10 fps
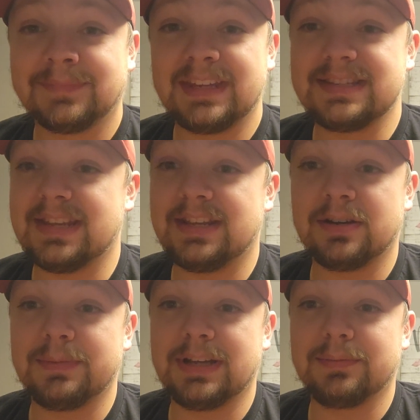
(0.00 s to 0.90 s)
Is he going
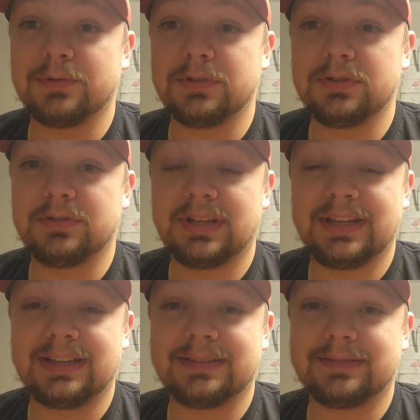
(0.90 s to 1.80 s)
to be able to do
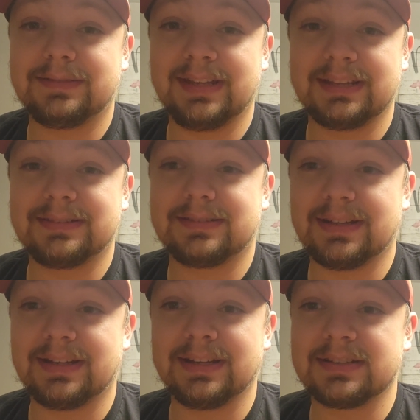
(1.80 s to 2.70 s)
that? I
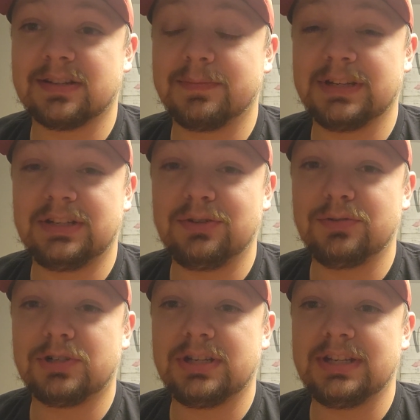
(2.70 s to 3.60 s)
think that's going to be a
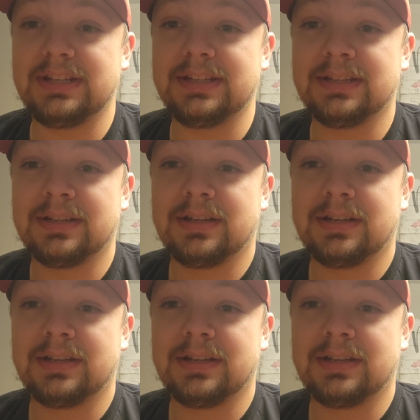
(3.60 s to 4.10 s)
huge key